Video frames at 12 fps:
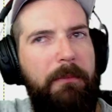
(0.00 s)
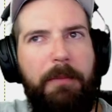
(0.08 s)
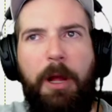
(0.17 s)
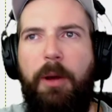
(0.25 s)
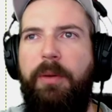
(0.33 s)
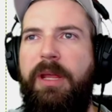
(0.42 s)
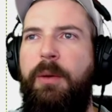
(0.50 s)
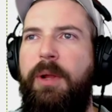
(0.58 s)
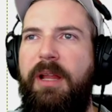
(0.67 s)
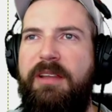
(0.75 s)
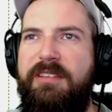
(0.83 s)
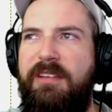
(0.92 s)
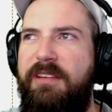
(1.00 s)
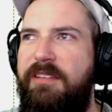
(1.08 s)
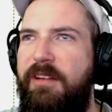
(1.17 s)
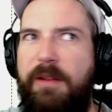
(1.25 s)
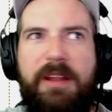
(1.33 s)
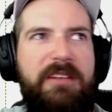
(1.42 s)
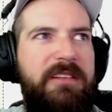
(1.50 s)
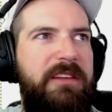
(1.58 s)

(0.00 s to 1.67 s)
Oh, you know what? Let's do this.